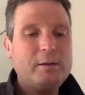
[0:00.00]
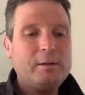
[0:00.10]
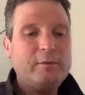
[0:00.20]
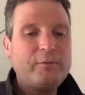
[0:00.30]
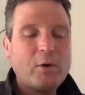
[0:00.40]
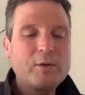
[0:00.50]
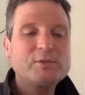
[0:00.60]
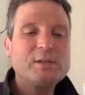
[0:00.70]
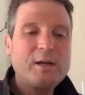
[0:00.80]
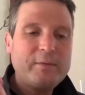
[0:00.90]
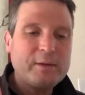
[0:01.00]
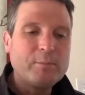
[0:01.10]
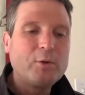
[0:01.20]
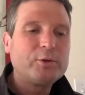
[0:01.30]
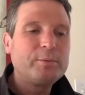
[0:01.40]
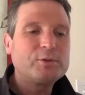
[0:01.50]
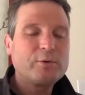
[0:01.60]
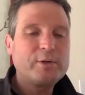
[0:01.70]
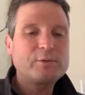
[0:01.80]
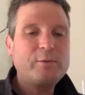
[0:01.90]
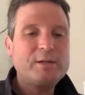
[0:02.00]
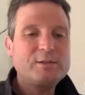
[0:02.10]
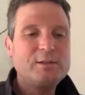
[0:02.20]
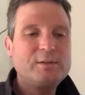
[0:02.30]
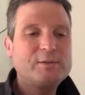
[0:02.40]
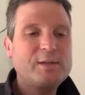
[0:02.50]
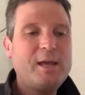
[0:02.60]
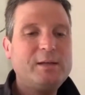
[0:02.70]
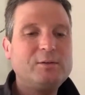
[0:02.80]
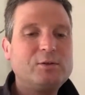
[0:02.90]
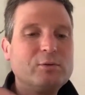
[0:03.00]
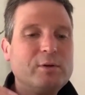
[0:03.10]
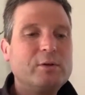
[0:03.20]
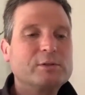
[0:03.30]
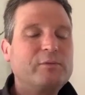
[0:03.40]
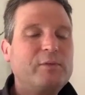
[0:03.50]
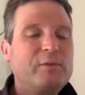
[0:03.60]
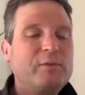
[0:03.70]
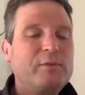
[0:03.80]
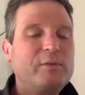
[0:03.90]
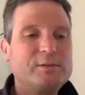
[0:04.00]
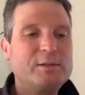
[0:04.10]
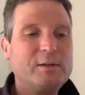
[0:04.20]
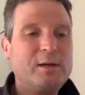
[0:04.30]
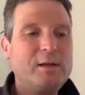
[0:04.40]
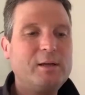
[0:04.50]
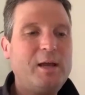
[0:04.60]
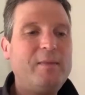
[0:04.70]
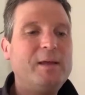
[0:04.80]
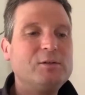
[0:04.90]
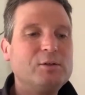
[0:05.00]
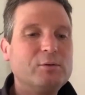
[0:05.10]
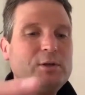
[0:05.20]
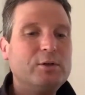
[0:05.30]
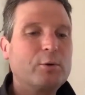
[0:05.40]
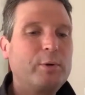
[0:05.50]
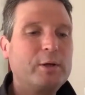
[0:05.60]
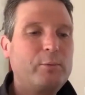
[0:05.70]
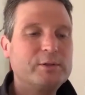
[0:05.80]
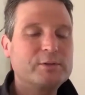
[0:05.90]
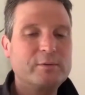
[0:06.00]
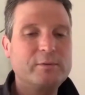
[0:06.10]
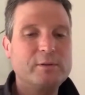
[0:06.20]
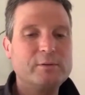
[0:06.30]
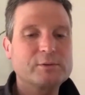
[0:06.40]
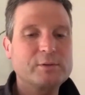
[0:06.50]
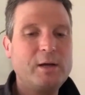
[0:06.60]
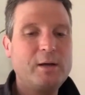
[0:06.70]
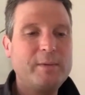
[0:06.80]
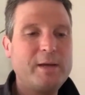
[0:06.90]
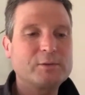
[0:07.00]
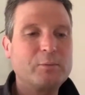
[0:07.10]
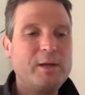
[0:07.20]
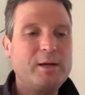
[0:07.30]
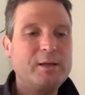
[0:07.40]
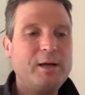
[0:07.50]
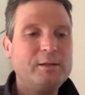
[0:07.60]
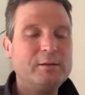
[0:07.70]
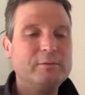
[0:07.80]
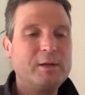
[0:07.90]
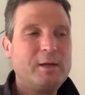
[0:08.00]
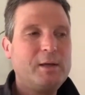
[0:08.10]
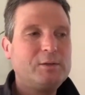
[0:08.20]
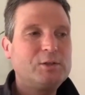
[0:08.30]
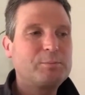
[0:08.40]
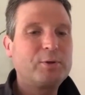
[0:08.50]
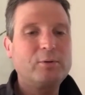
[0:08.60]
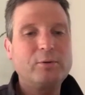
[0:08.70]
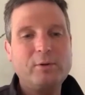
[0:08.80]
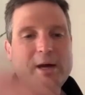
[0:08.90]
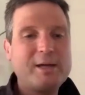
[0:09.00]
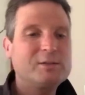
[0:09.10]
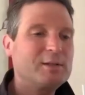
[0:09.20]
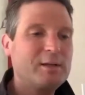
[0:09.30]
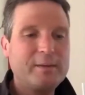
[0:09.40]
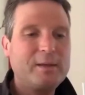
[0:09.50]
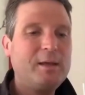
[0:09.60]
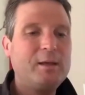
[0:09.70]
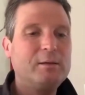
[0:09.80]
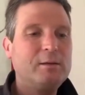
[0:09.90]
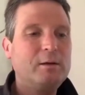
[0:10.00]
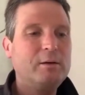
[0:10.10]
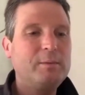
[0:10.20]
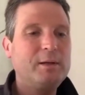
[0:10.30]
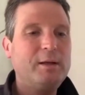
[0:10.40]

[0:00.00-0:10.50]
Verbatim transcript: focusing on the multiple choice questions and doing those flashcards at night, and then doing your quick quiz reviews as a way to kind of just put a little icing on the cake. You know what I mean?